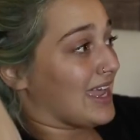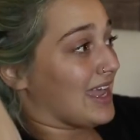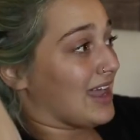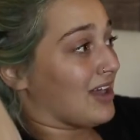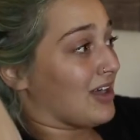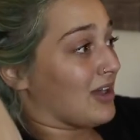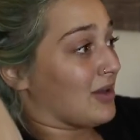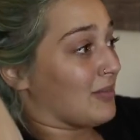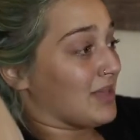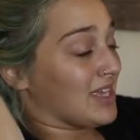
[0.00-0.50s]

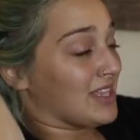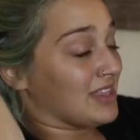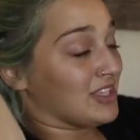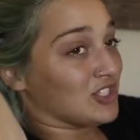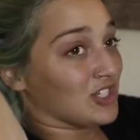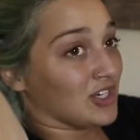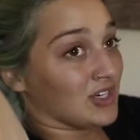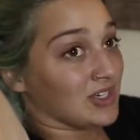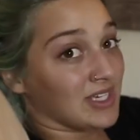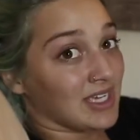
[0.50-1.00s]
And the
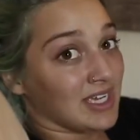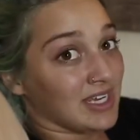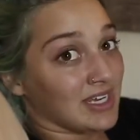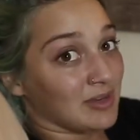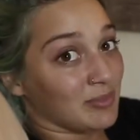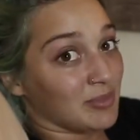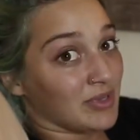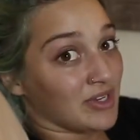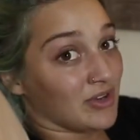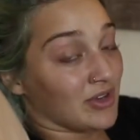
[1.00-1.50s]
tourniquet
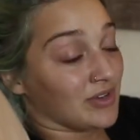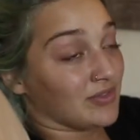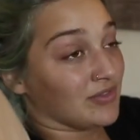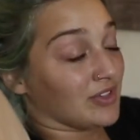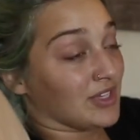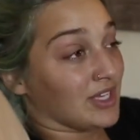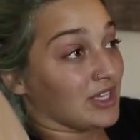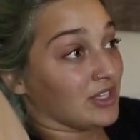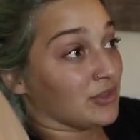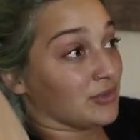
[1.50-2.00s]
had been on
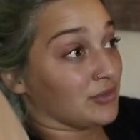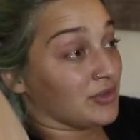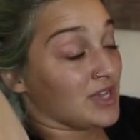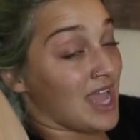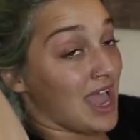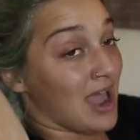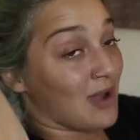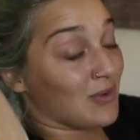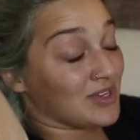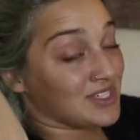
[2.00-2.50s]
for like
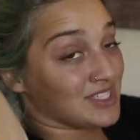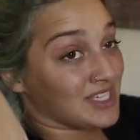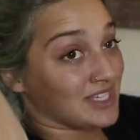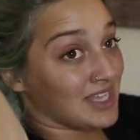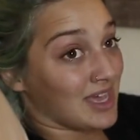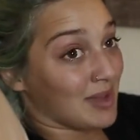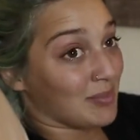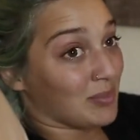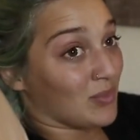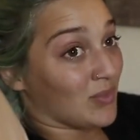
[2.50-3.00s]
3 hours at
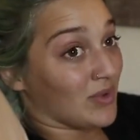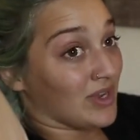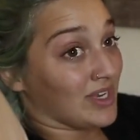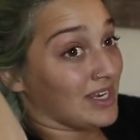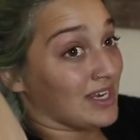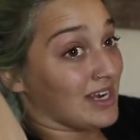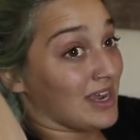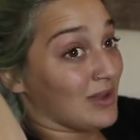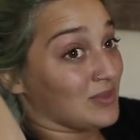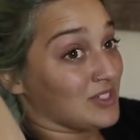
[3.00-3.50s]
that
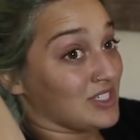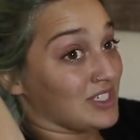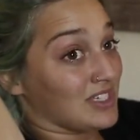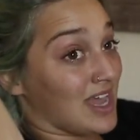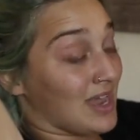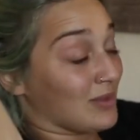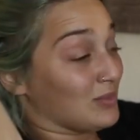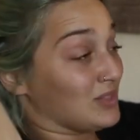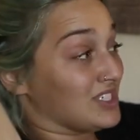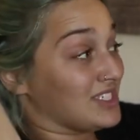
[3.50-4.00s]
point, and I was
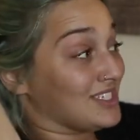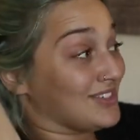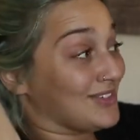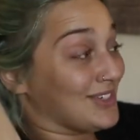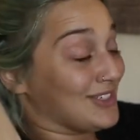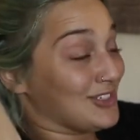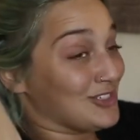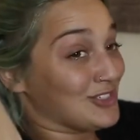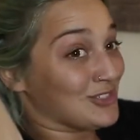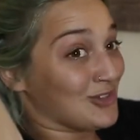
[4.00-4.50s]
still
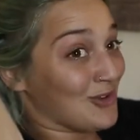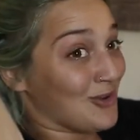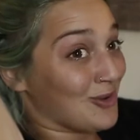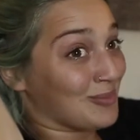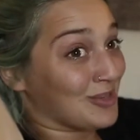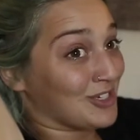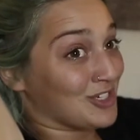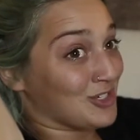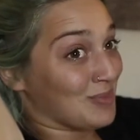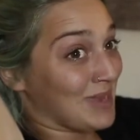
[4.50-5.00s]
in so
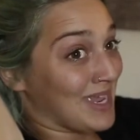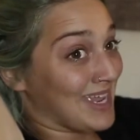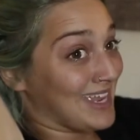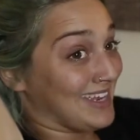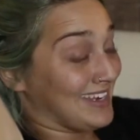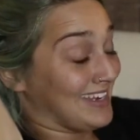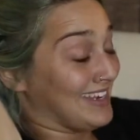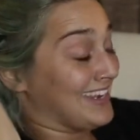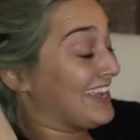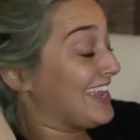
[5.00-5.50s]
much
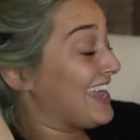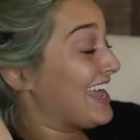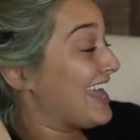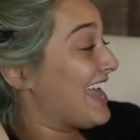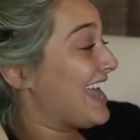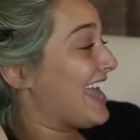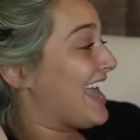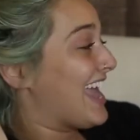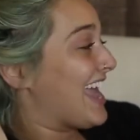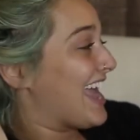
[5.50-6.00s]
pain.
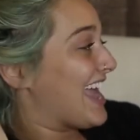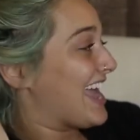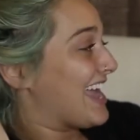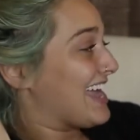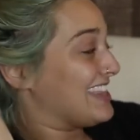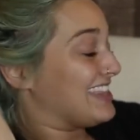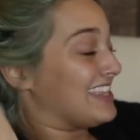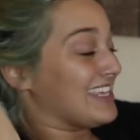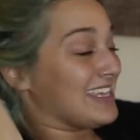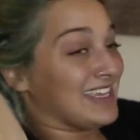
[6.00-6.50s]

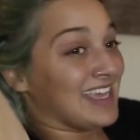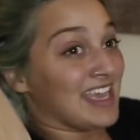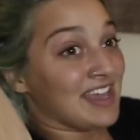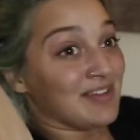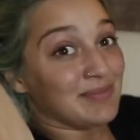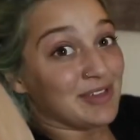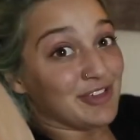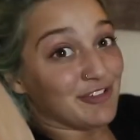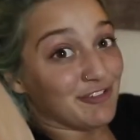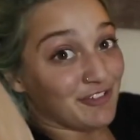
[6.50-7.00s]
They
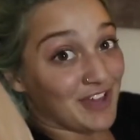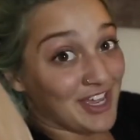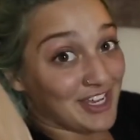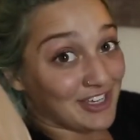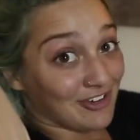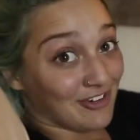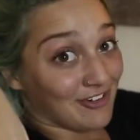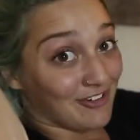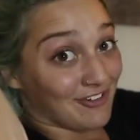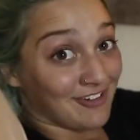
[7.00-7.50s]
gave me
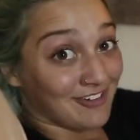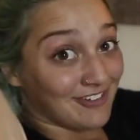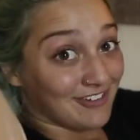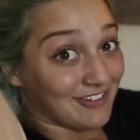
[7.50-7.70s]
fentanyl.